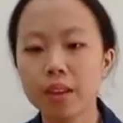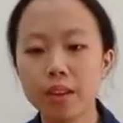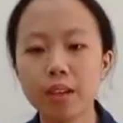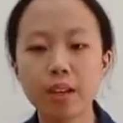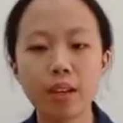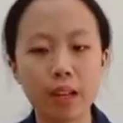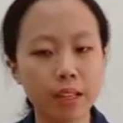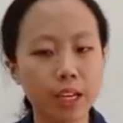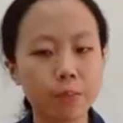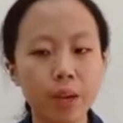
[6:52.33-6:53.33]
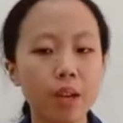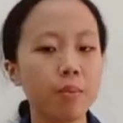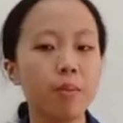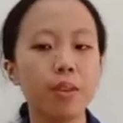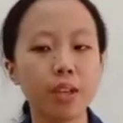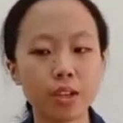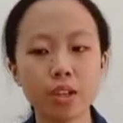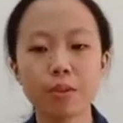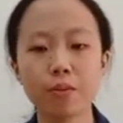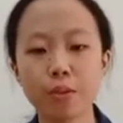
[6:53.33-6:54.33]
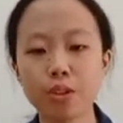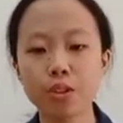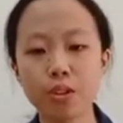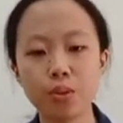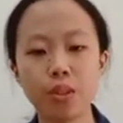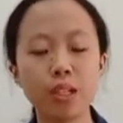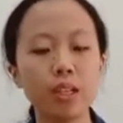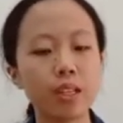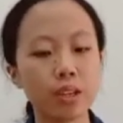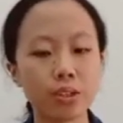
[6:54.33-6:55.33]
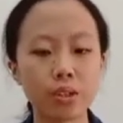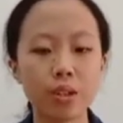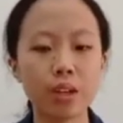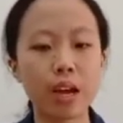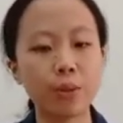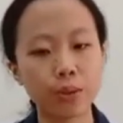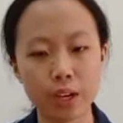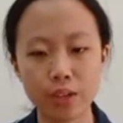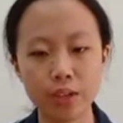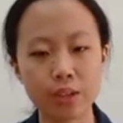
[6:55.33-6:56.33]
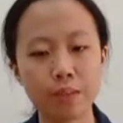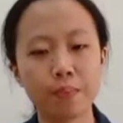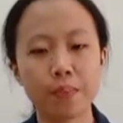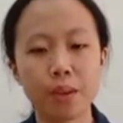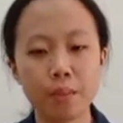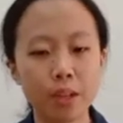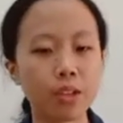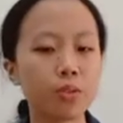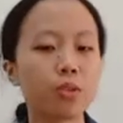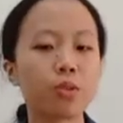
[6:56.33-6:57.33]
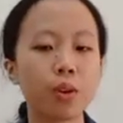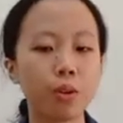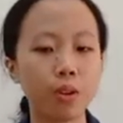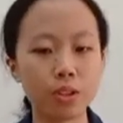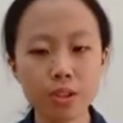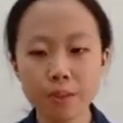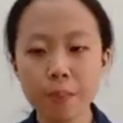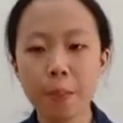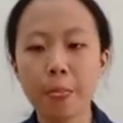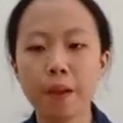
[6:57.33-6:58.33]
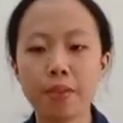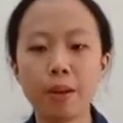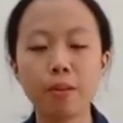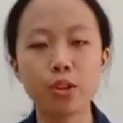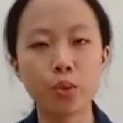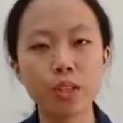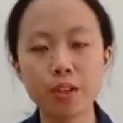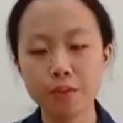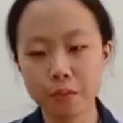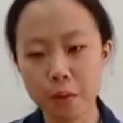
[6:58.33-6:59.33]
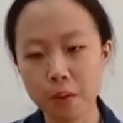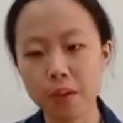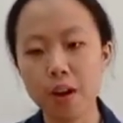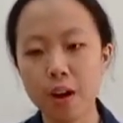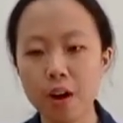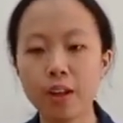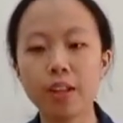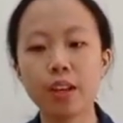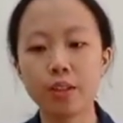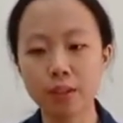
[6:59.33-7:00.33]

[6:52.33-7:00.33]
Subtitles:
The KTSP implementation refers to the National Education Minister's Regulation Number 24 on